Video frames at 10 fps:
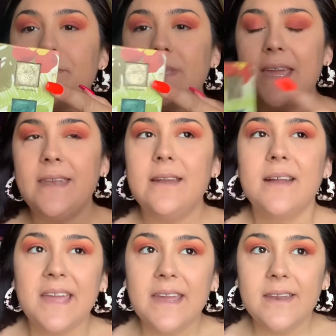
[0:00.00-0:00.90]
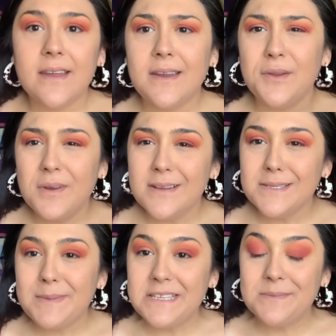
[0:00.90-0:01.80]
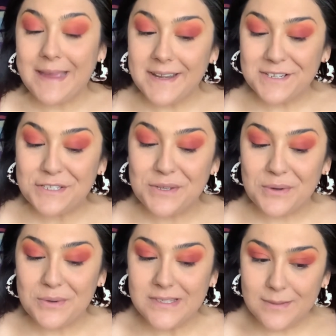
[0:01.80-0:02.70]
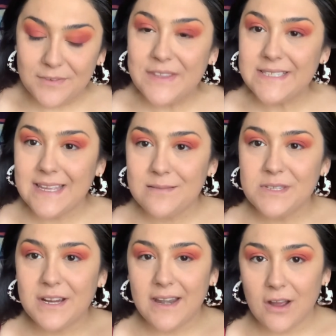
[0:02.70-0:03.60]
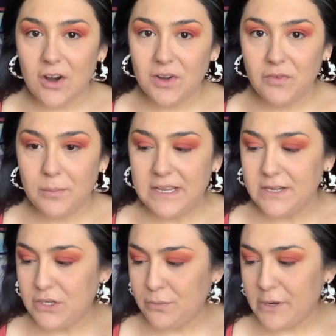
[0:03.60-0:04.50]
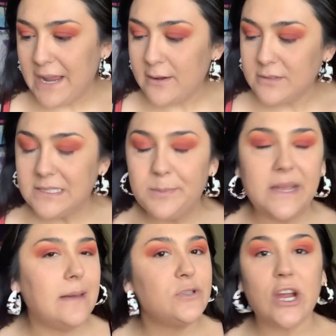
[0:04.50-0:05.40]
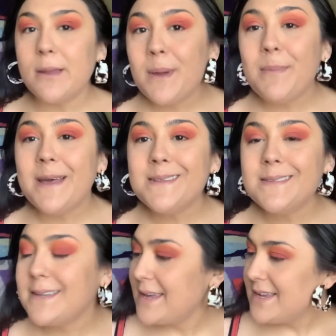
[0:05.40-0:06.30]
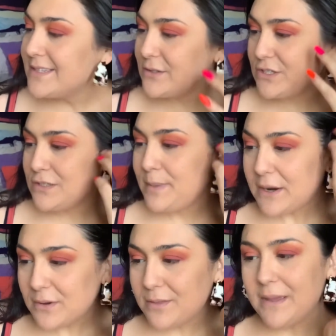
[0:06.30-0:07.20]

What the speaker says: And again, I do not speak Spanish, so some of these names are kind of hard for me to pronounce, but I'm trying my best, so just bear with me.